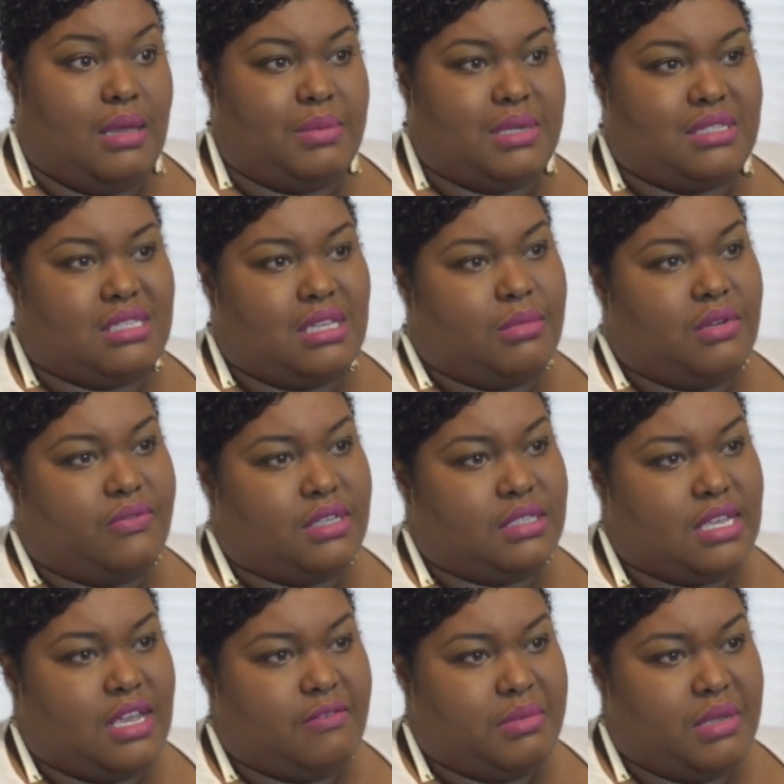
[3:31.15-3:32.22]
But some of
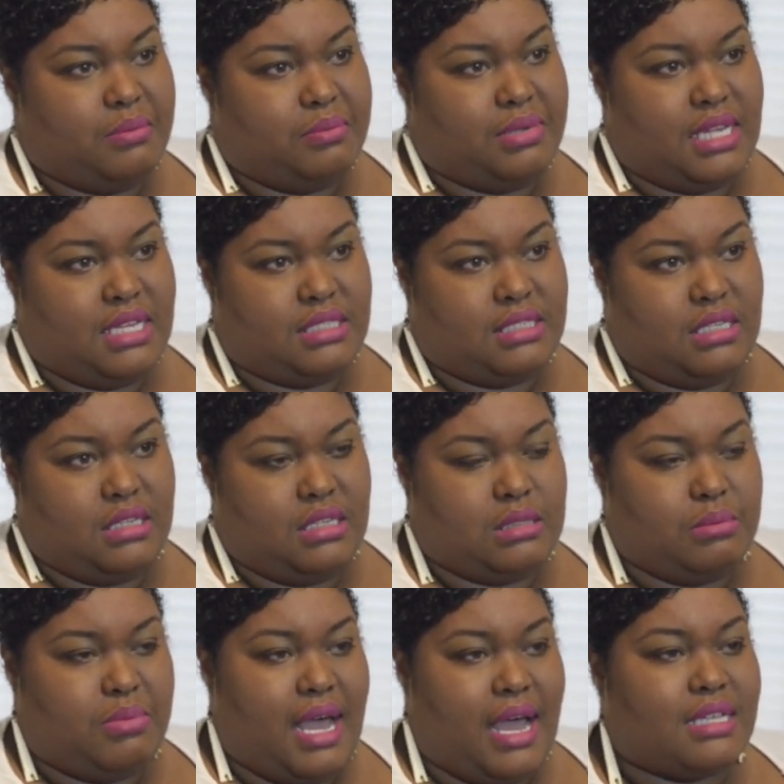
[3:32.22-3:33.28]
us have been placed in
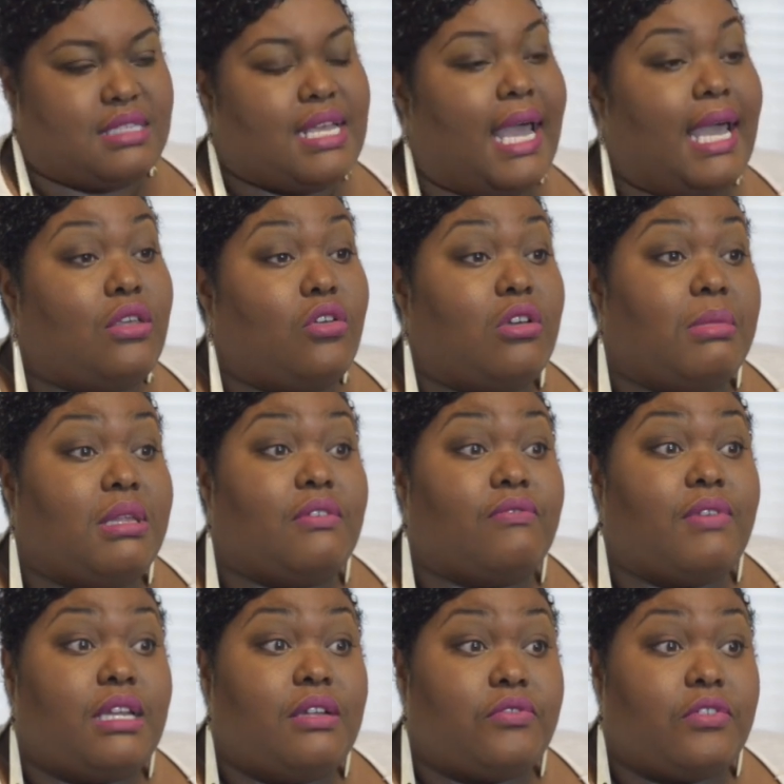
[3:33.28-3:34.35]
this box. Hey, you can be the
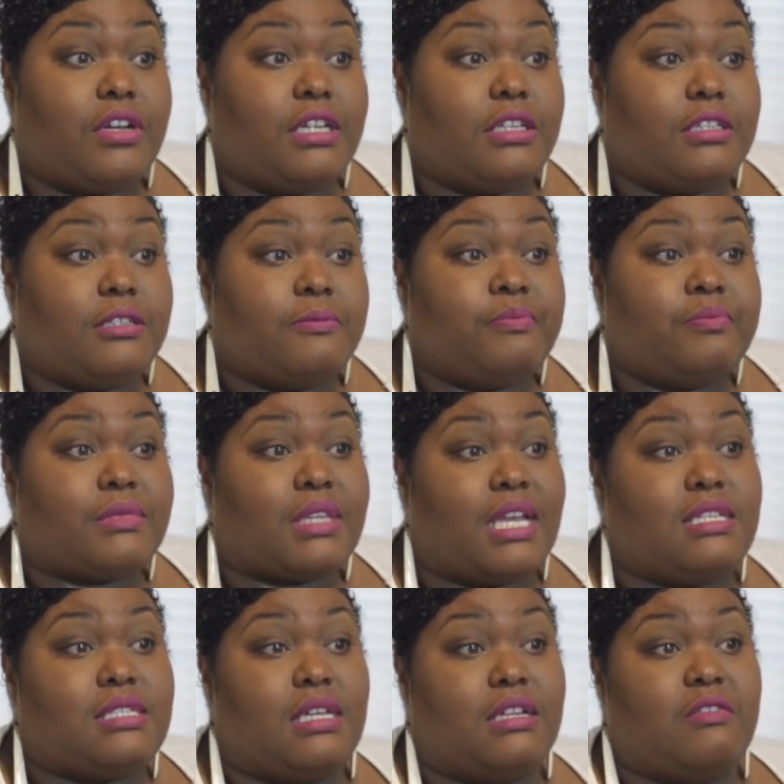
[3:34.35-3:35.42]
funny friend
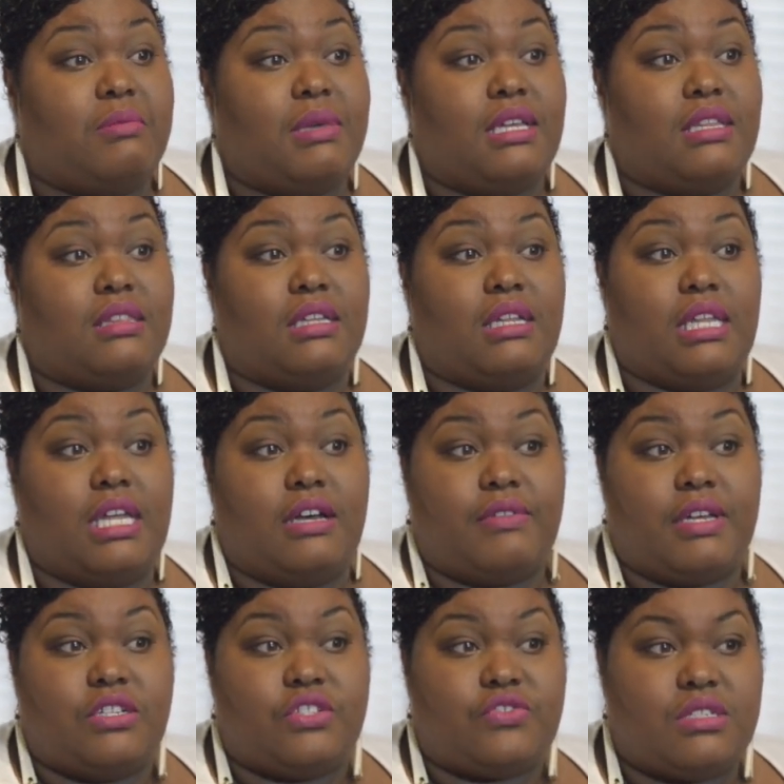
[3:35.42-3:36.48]
instead of being the
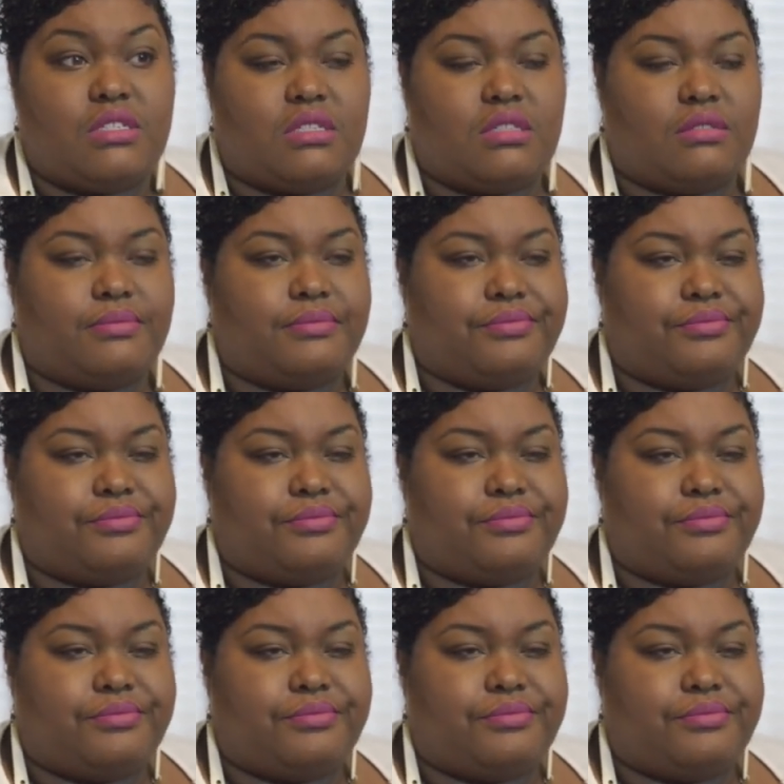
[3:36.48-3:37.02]
love interest.